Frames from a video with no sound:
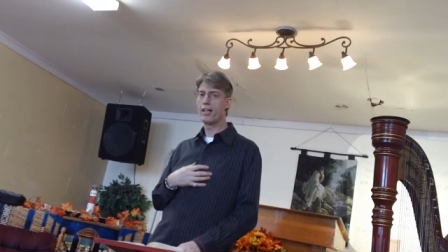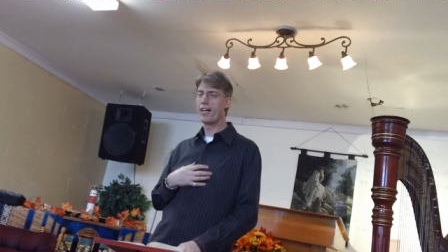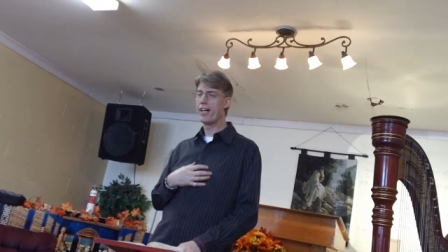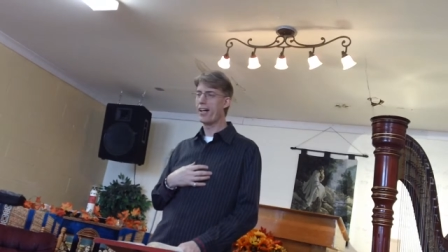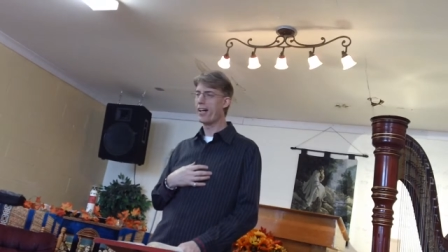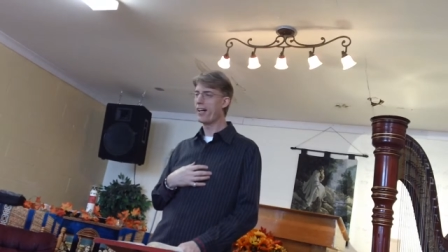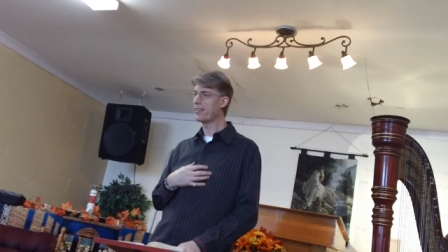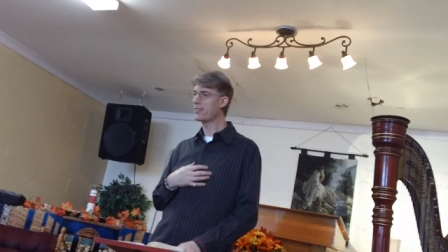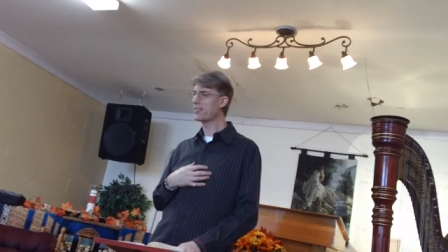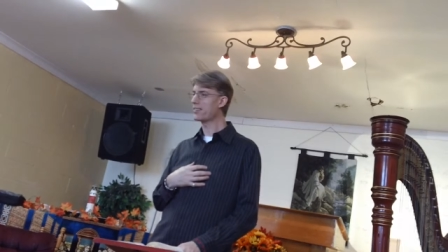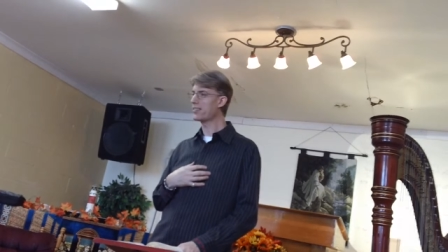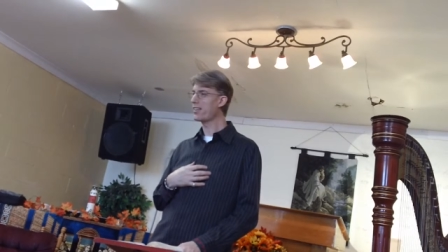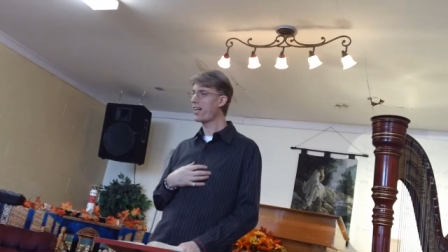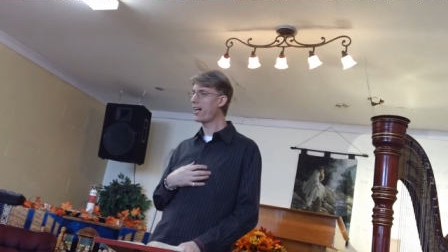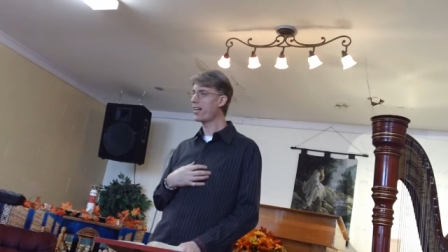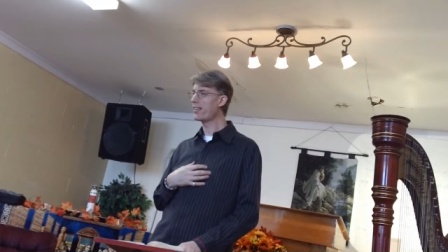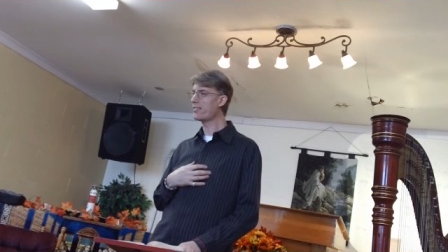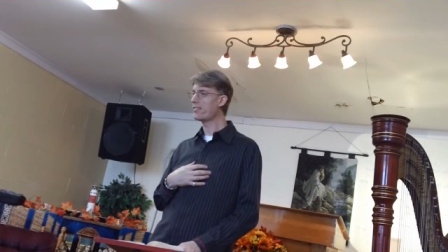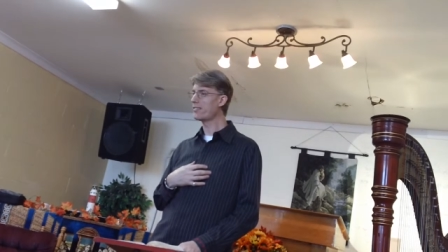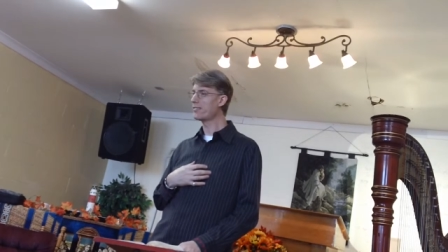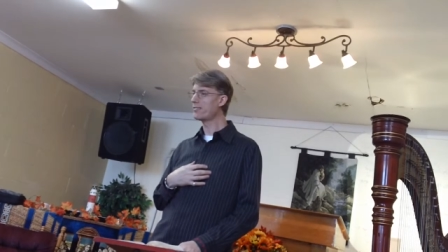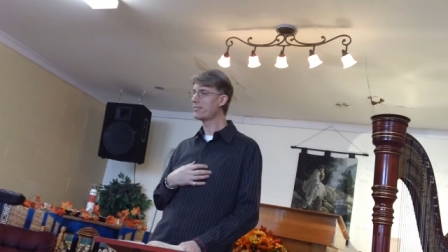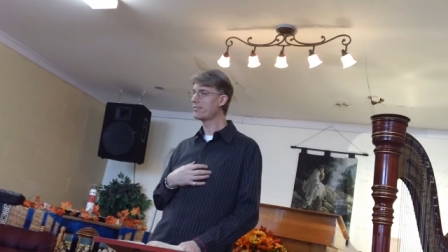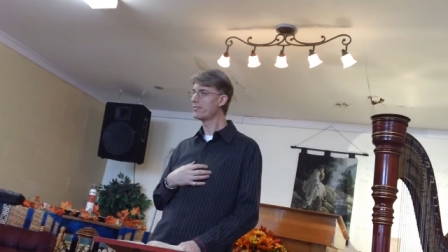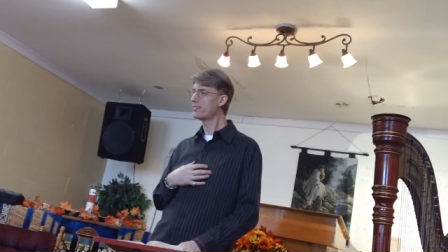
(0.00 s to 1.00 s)
and
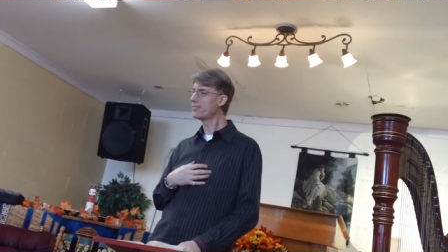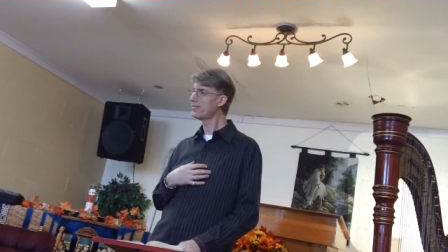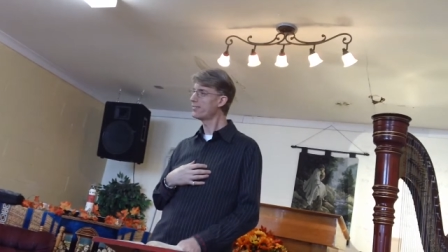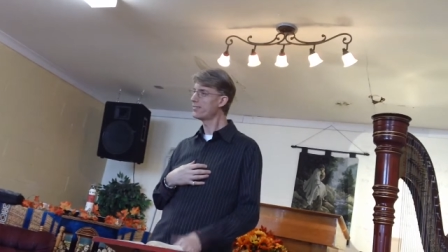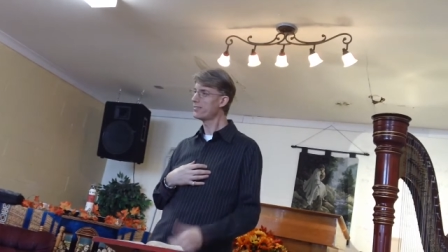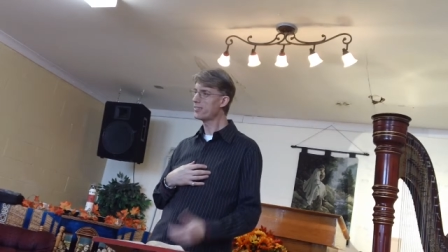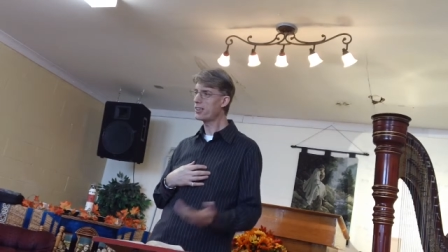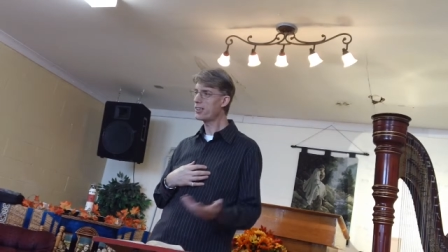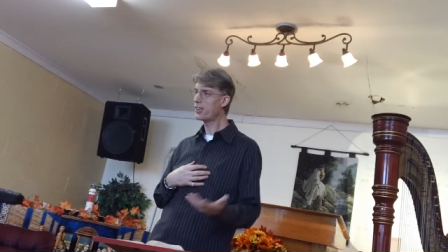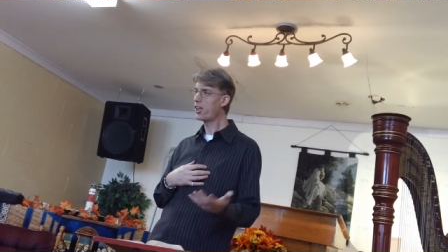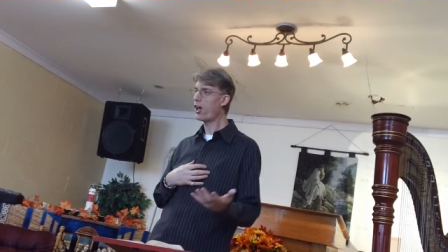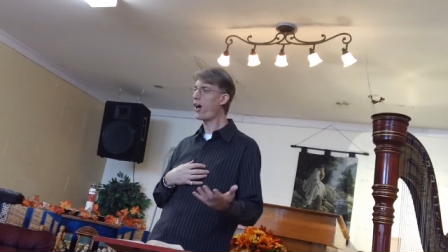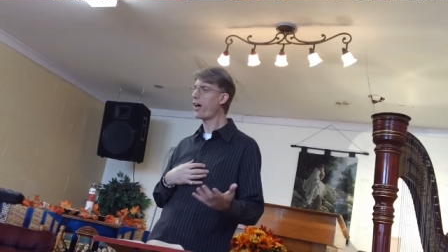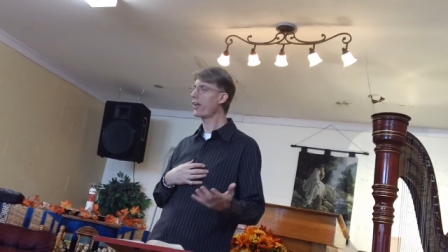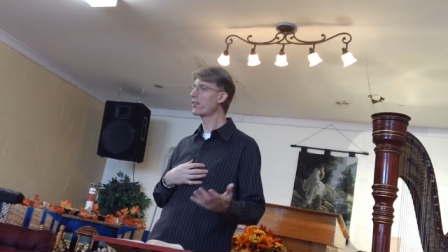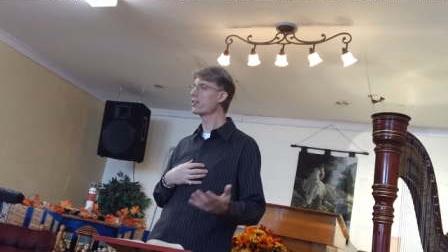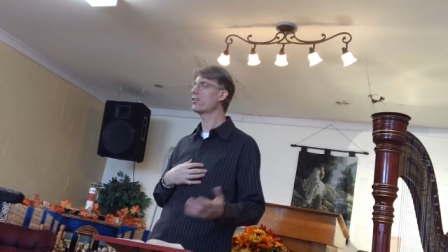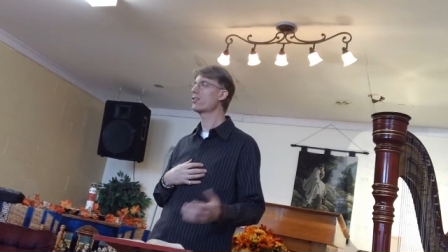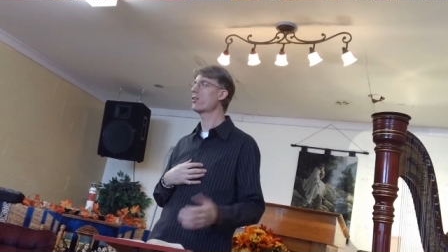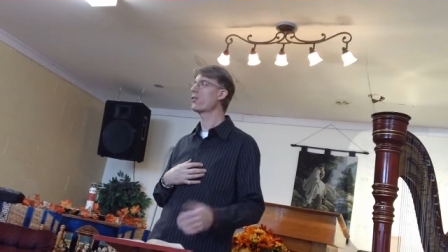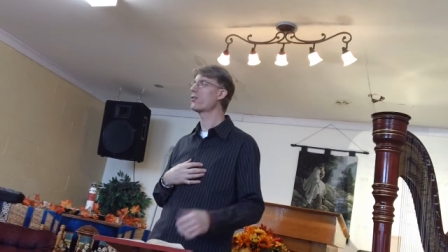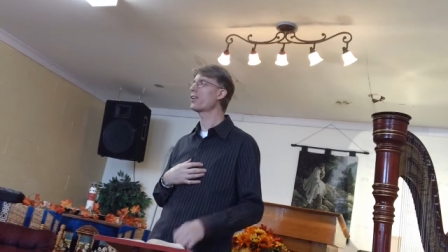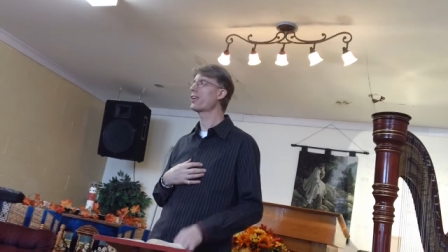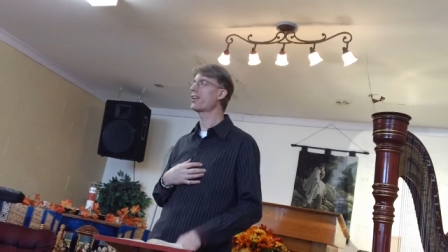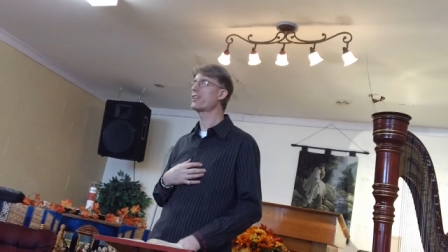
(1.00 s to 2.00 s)
said, you know, I
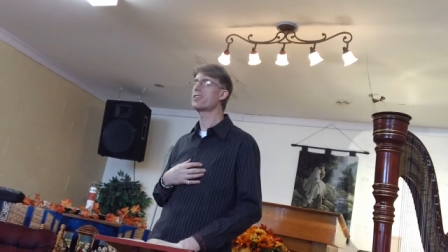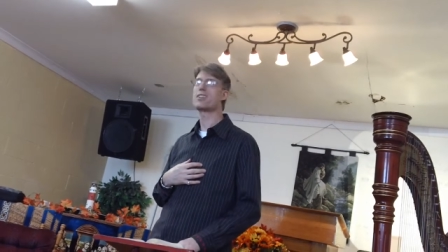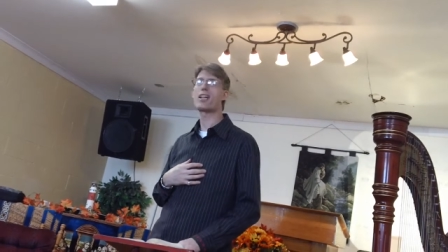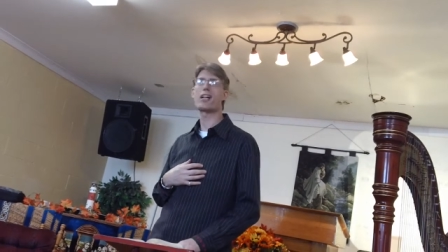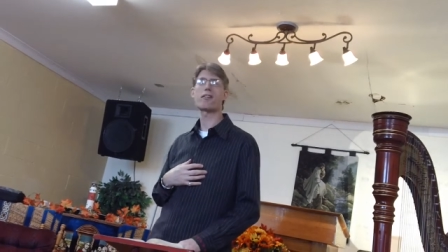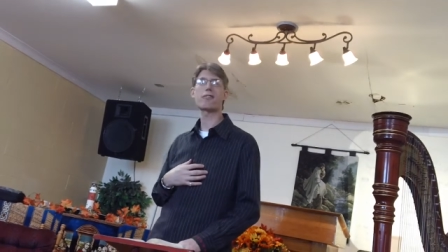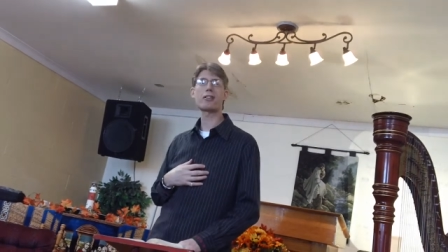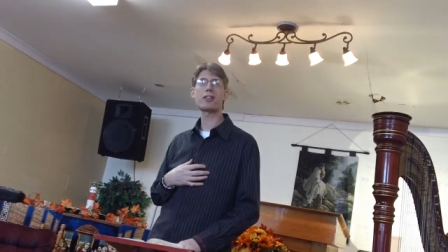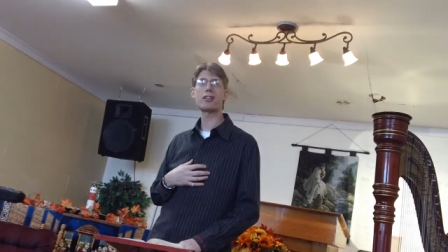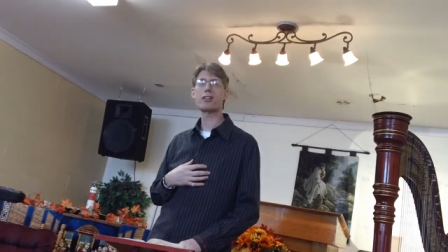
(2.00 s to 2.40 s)
just don't think it's ever